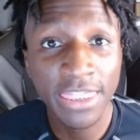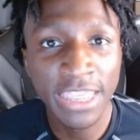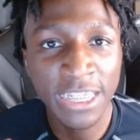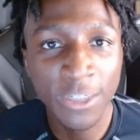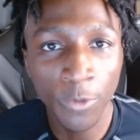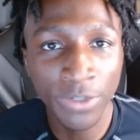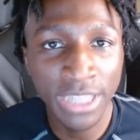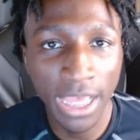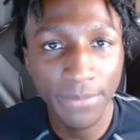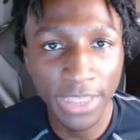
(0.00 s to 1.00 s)
this story
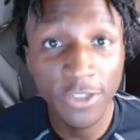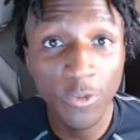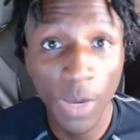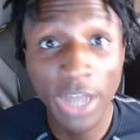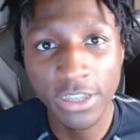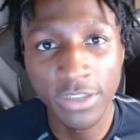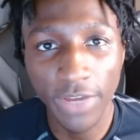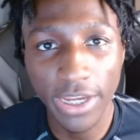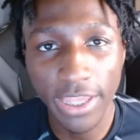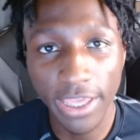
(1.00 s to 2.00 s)
time that you're watching
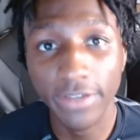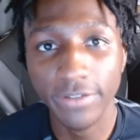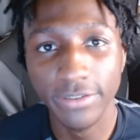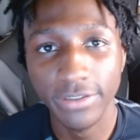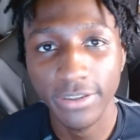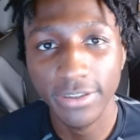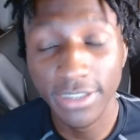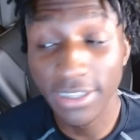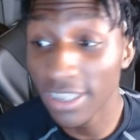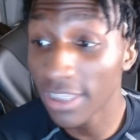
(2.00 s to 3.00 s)
right now
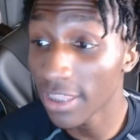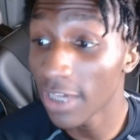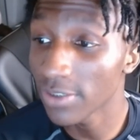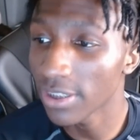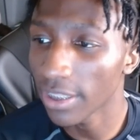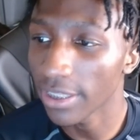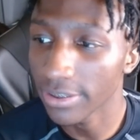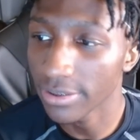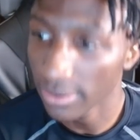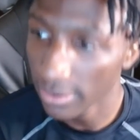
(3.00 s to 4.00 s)
to 10,000 likes.